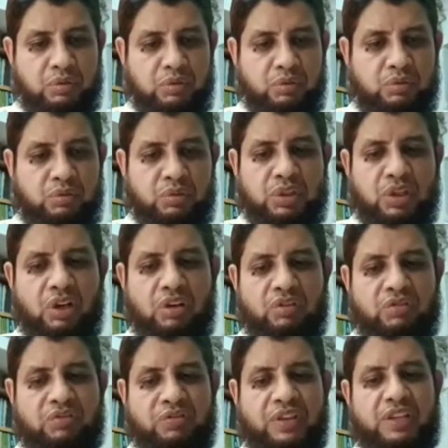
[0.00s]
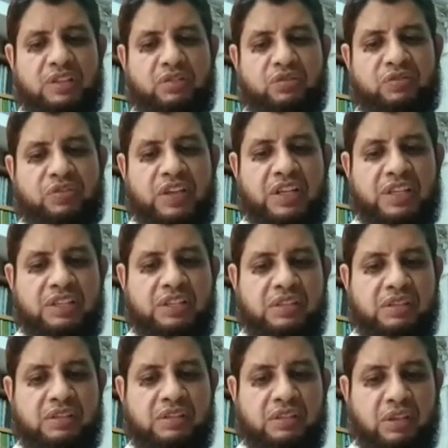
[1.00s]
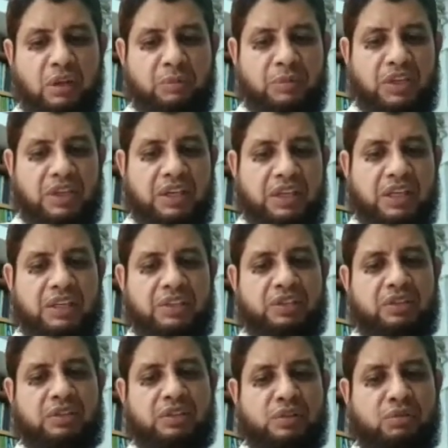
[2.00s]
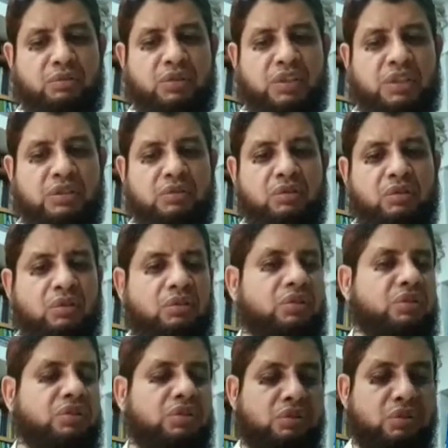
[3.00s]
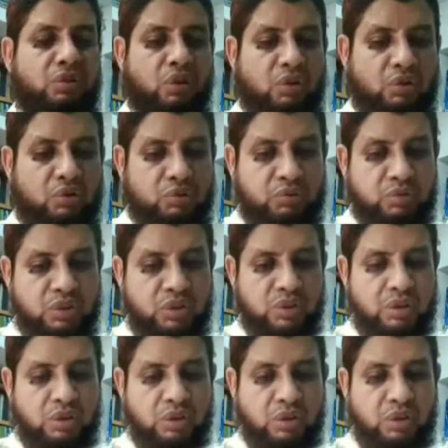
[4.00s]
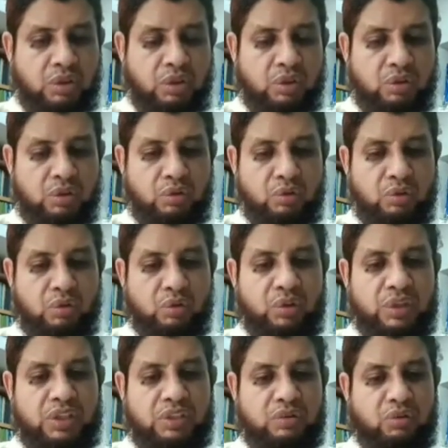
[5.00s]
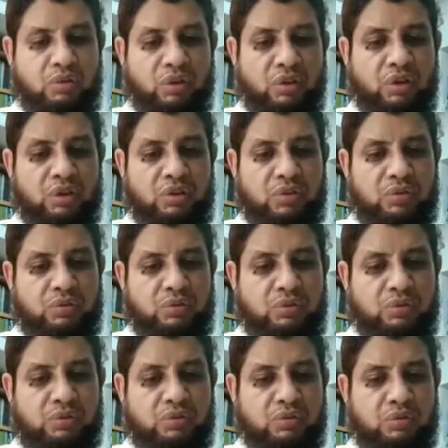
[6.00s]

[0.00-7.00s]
Without face-to-face communication, students do not know who is also